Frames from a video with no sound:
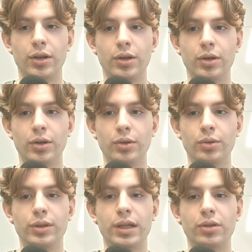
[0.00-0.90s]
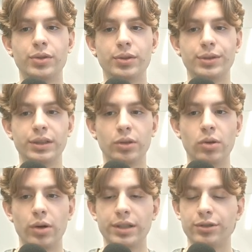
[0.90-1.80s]
You can also see the call
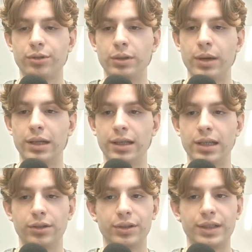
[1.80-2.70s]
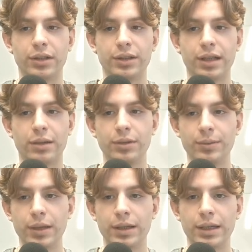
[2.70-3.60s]
history by clicking on the second tab.
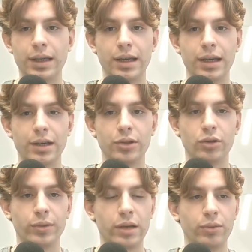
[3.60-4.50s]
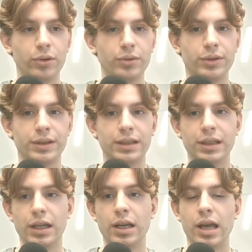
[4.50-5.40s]
Here, you'll be able to
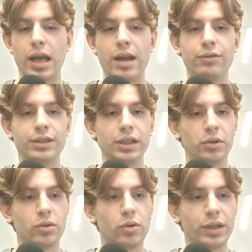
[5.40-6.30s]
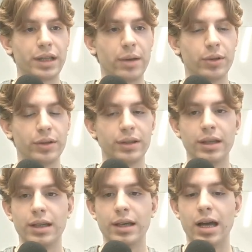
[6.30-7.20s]
see every single call that happened,
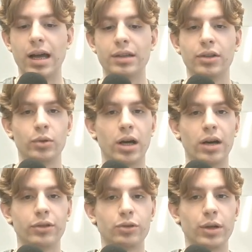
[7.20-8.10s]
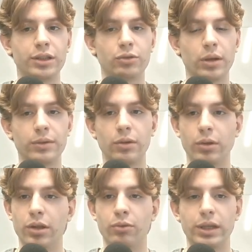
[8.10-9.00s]
and you'll have a transcript with a
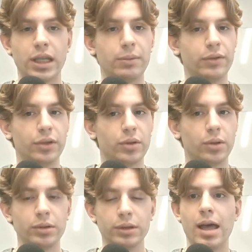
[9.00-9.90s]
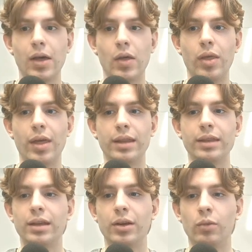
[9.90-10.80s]
recap of the call. Then
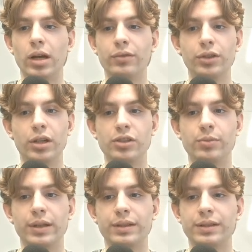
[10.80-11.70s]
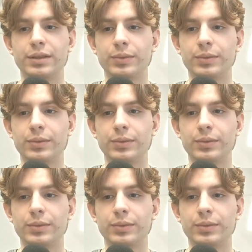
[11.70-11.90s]
we have the knowledge base.